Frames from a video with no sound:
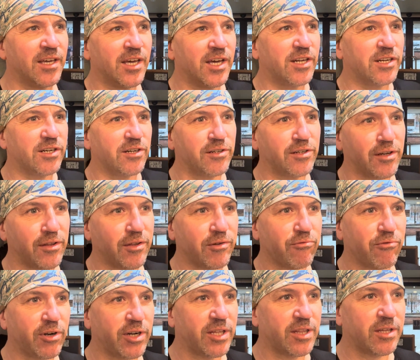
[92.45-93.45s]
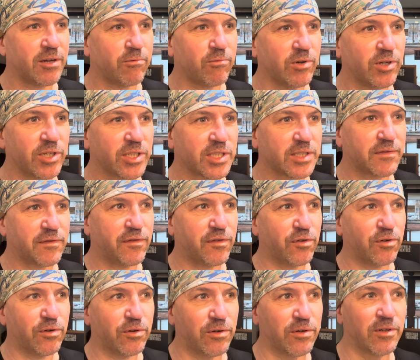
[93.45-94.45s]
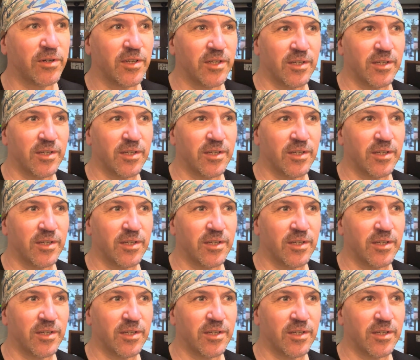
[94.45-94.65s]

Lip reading: And another runner that works for